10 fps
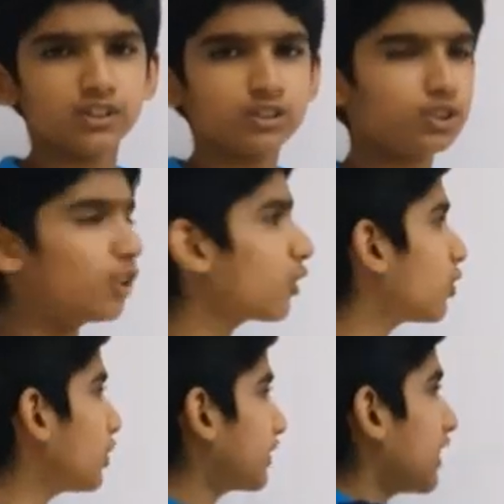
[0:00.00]

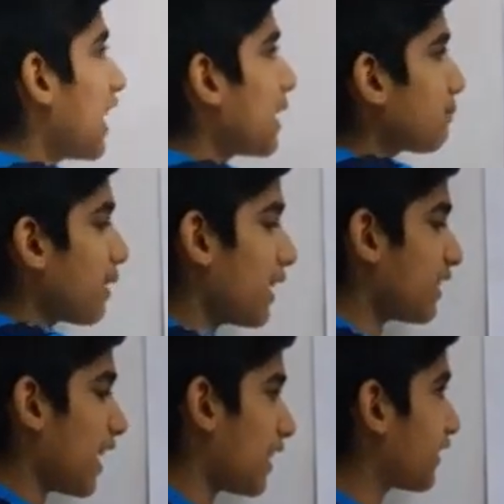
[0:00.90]
Sudoku is a 9 by
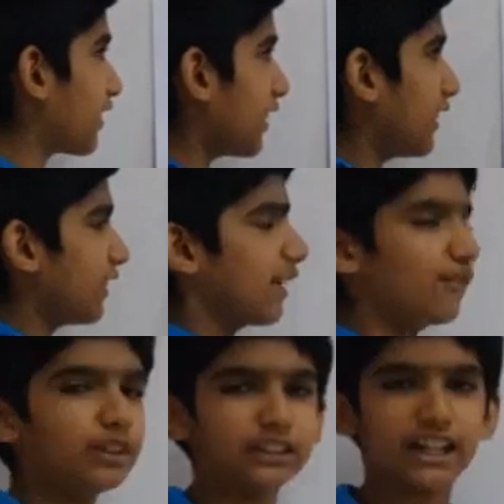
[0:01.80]
9 grid
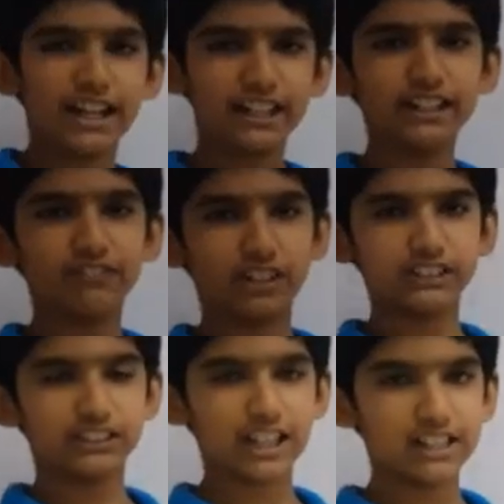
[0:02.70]
with 81
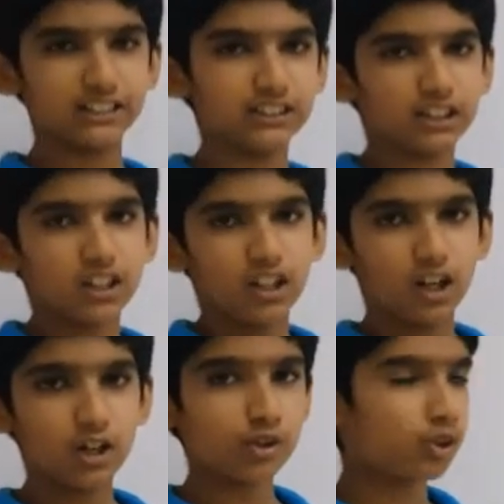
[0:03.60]
cells.
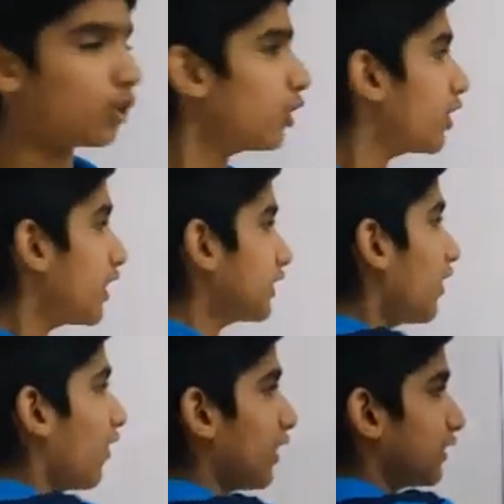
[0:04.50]
A row is a
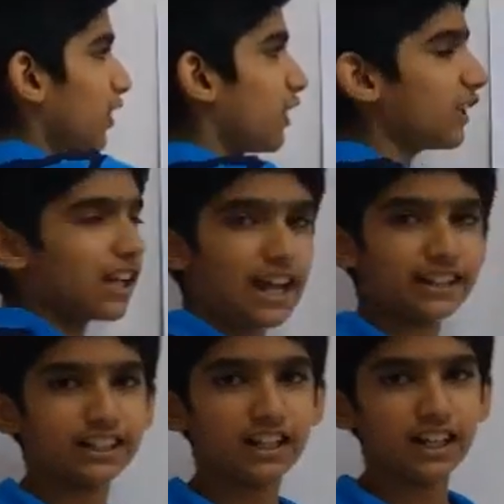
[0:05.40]
horizontal
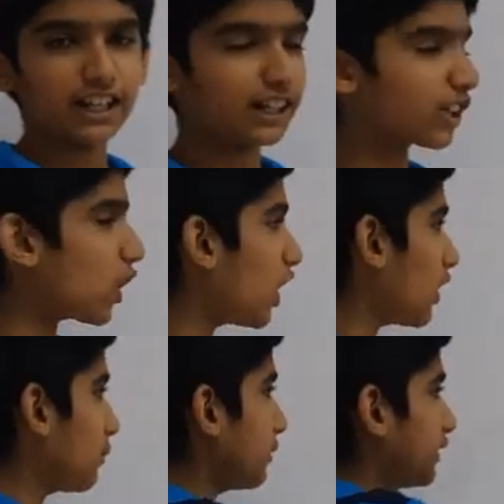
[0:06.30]
line and a
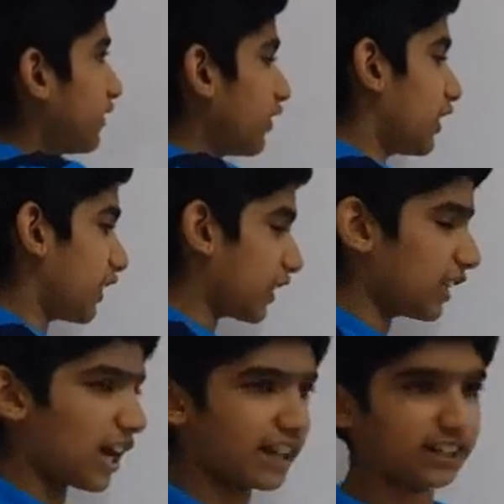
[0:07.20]
column is a vertical
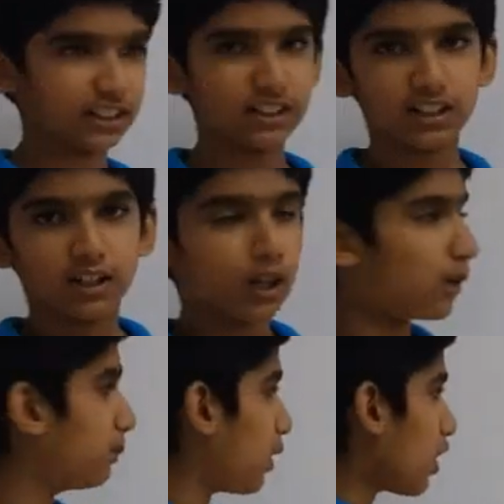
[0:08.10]
line.
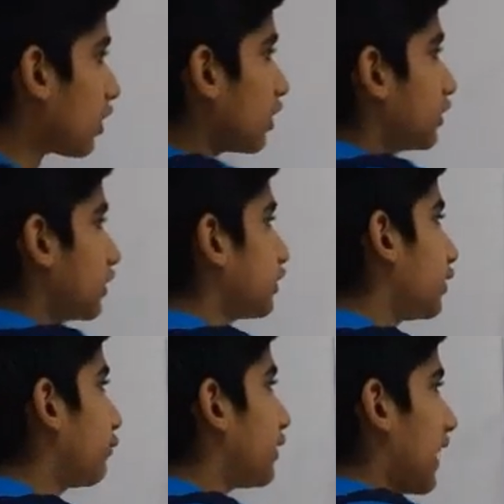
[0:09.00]
A block consists
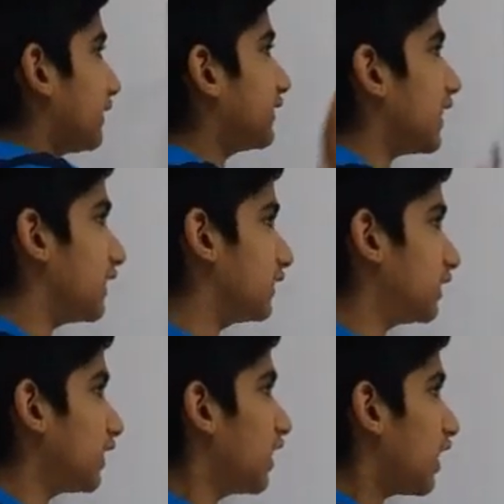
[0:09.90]
of 9 cells.
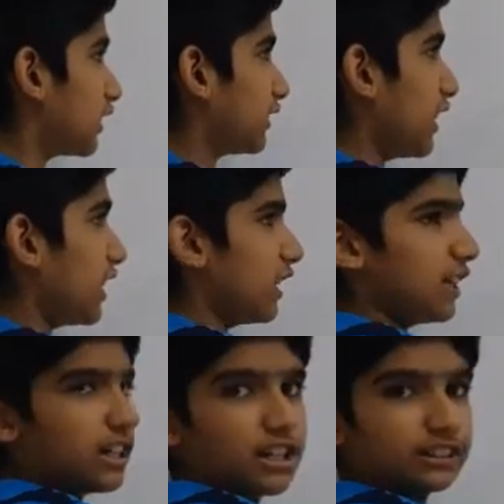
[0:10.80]
A cell
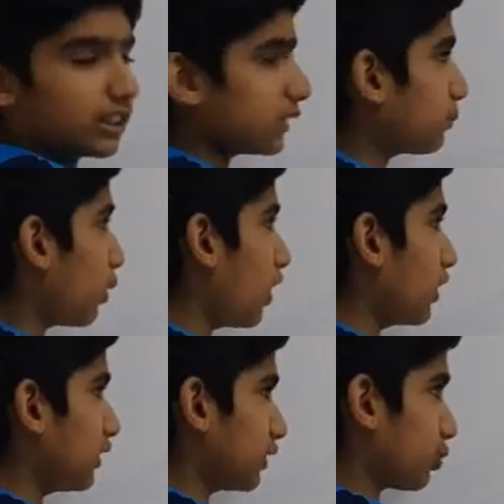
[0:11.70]
is a
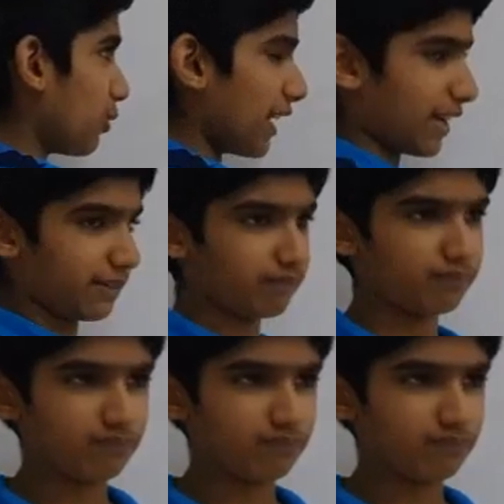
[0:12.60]
small square.